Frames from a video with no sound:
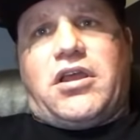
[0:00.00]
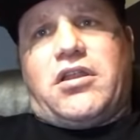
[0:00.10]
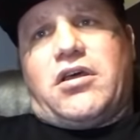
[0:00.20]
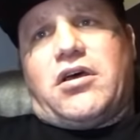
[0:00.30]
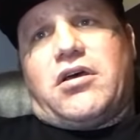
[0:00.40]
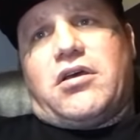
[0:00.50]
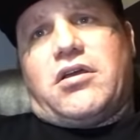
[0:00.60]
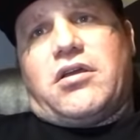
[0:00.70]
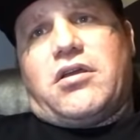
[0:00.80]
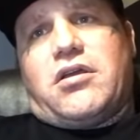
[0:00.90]
and
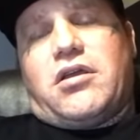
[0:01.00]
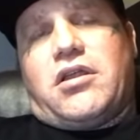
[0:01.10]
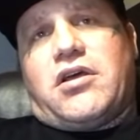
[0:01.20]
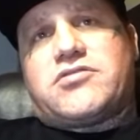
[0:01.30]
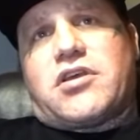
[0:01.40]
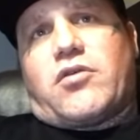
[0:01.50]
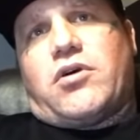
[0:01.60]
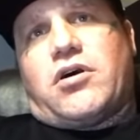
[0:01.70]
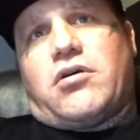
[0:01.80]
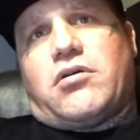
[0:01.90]
I was like,
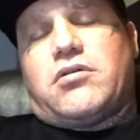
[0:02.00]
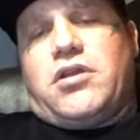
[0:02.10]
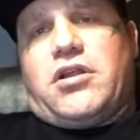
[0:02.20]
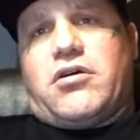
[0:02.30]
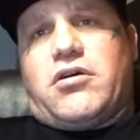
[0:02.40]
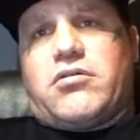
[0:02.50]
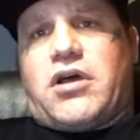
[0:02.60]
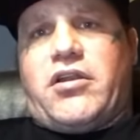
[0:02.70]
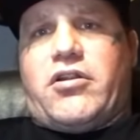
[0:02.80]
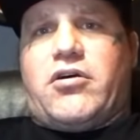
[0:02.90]
well,
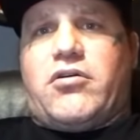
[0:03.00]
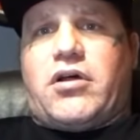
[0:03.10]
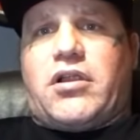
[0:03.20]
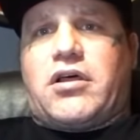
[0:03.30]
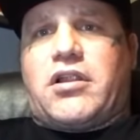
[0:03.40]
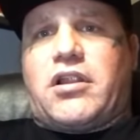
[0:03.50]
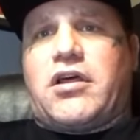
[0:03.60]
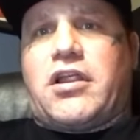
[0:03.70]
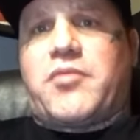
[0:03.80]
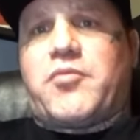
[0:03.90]
I don't know.
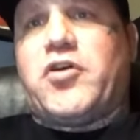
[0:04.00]
I like